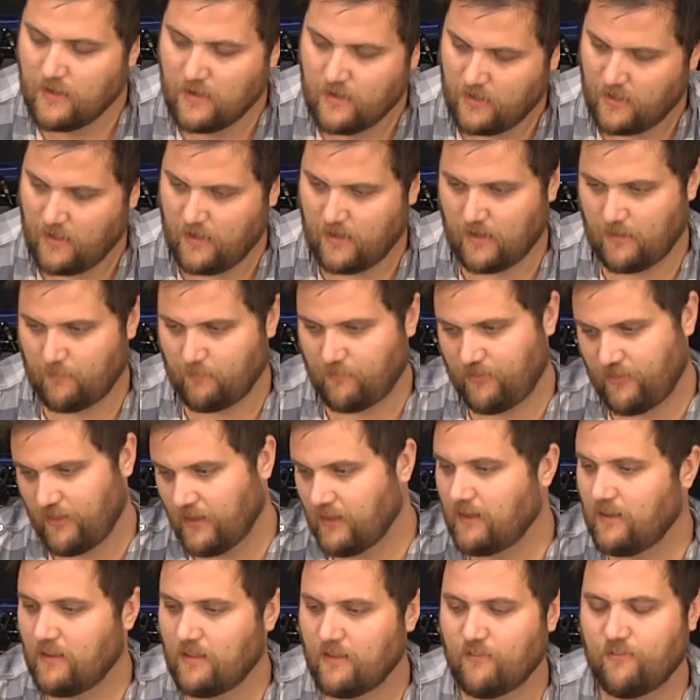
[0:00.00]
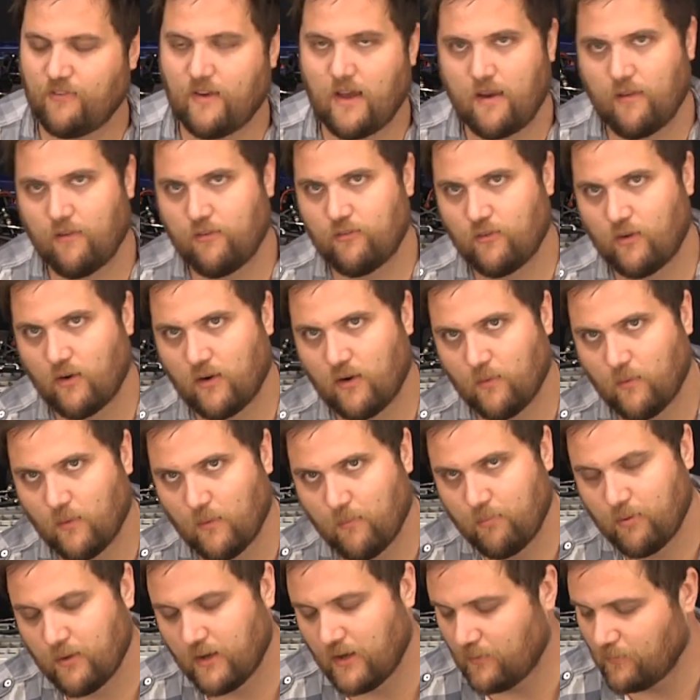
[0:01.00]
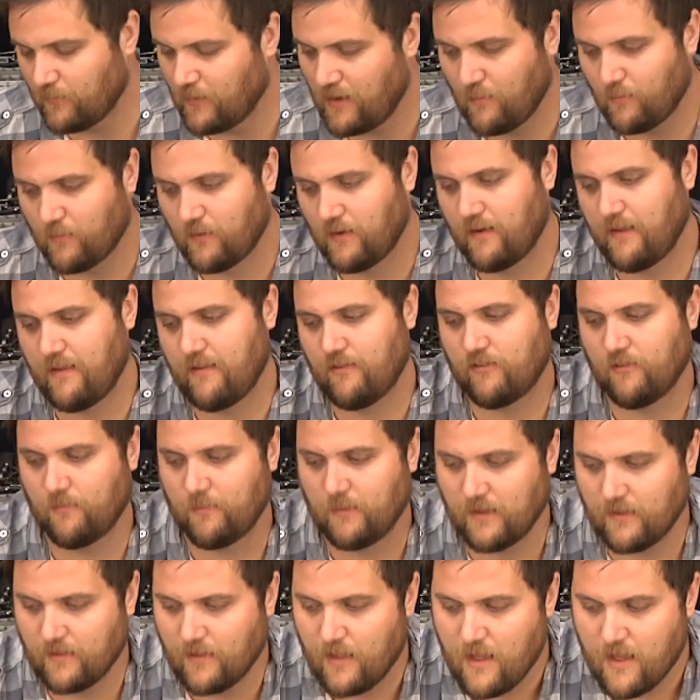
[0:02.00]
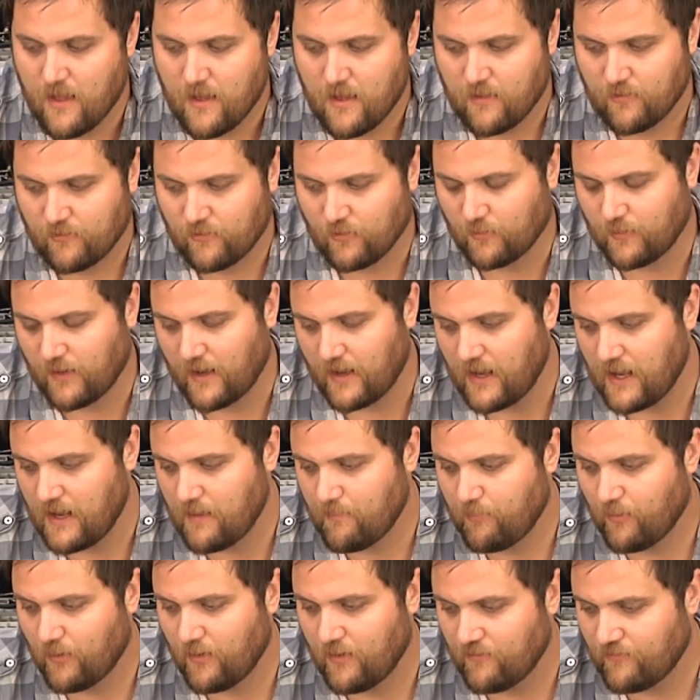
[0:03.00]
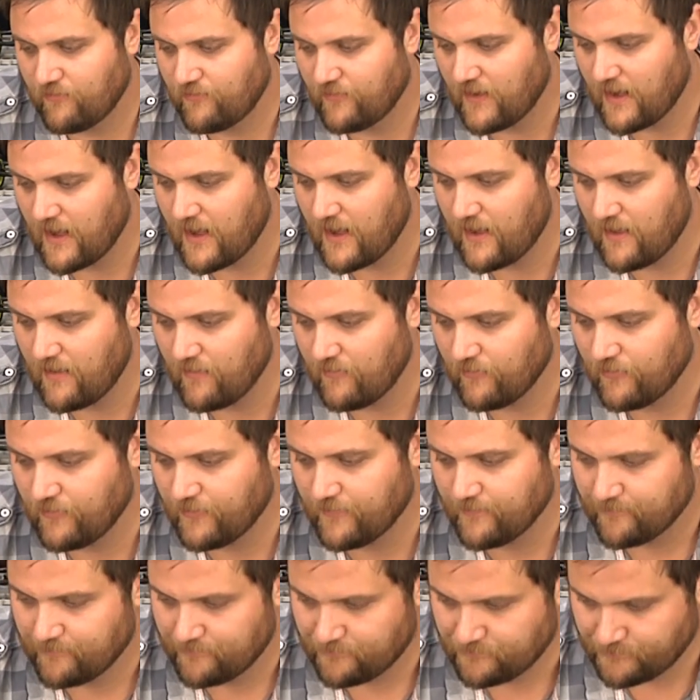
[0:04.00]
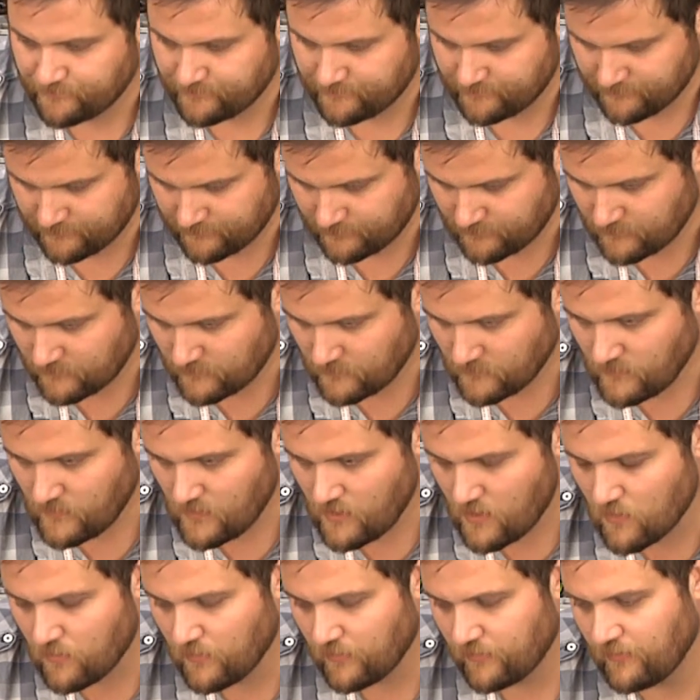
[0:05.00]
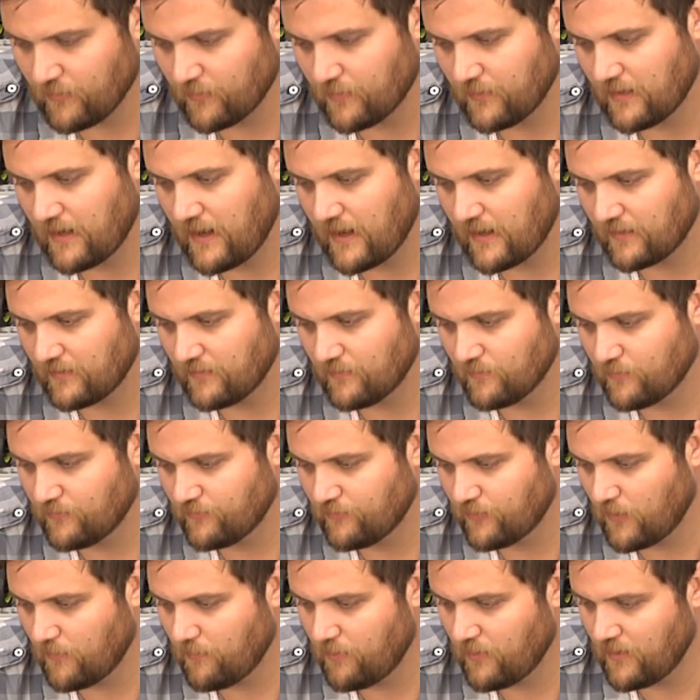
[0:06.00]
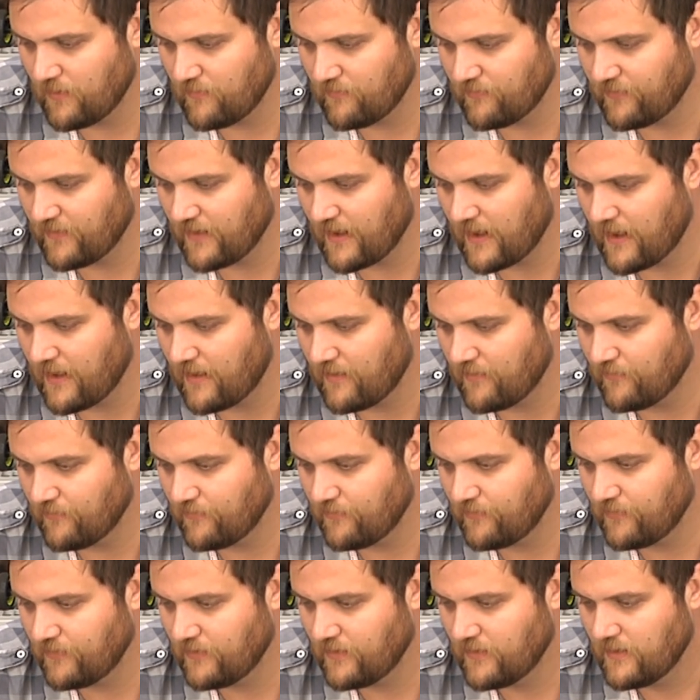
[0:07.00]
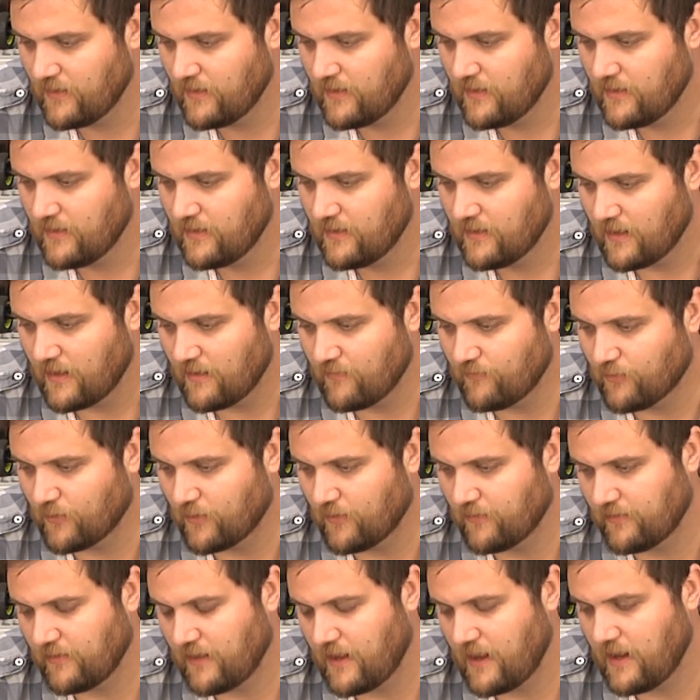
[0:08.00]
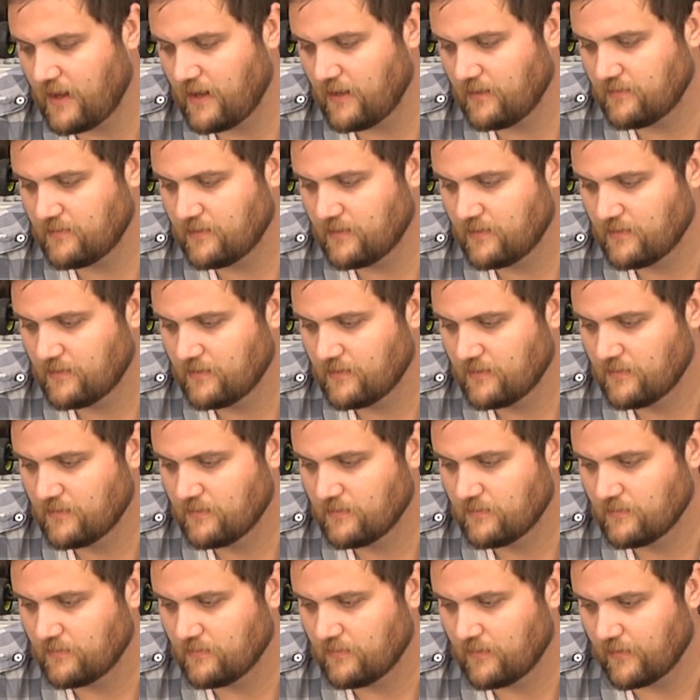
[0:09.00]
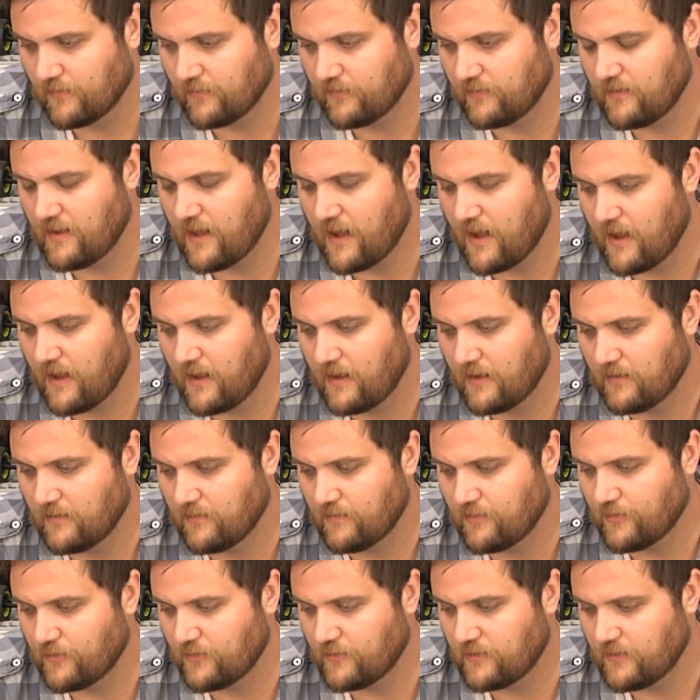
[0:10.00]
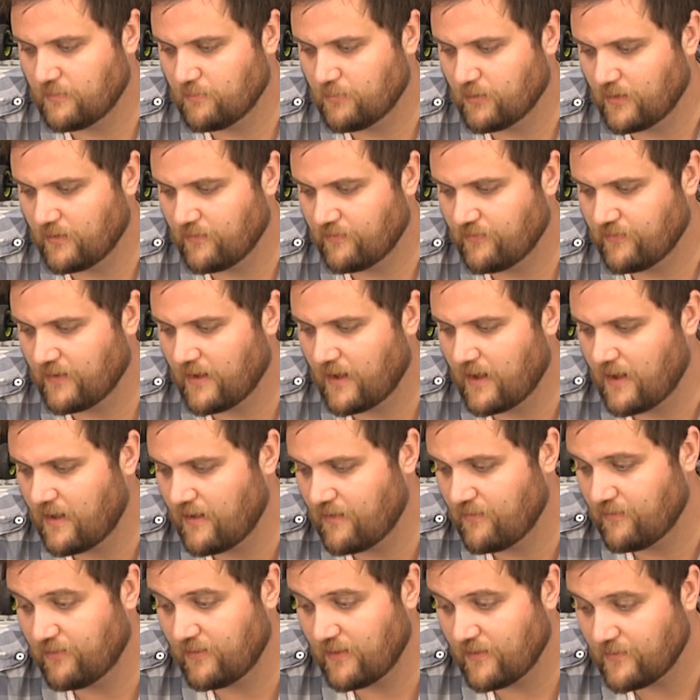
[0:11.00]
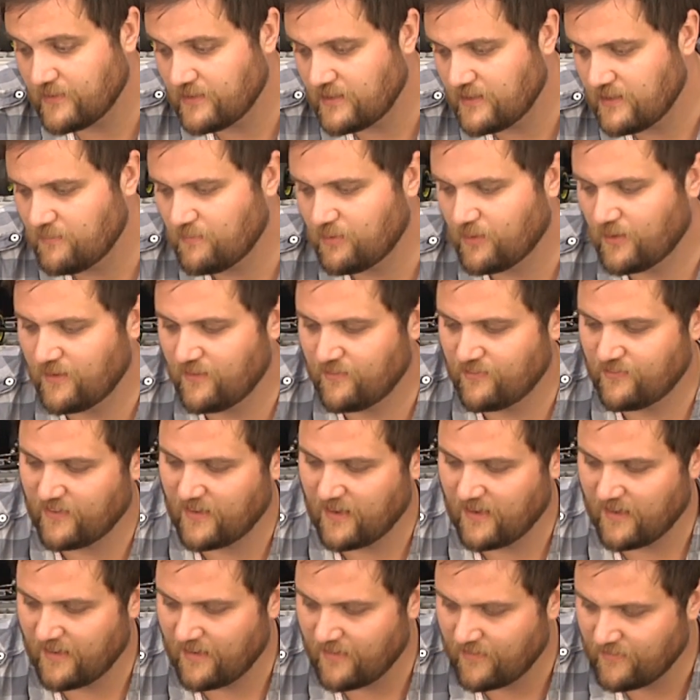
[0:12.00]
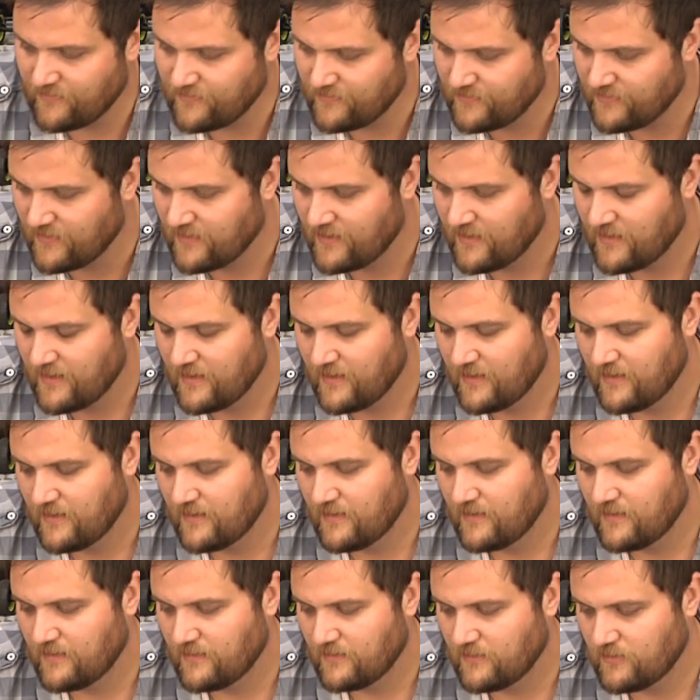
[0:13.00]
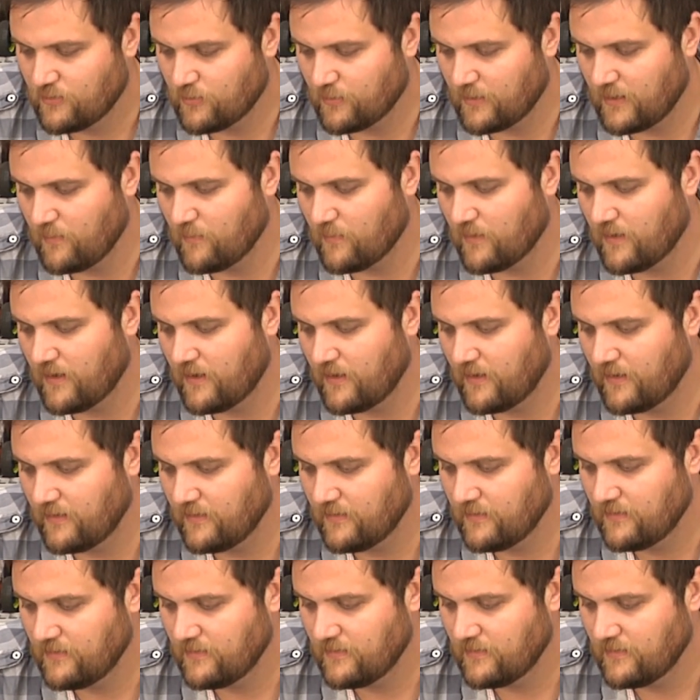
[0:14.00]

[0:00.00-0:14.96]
And I'm thinking the final score will put it right where it needs to be. So we're at 8.5, we're at 4.5, and 4 is 8. That's 9, 13.5, 17.5. 21,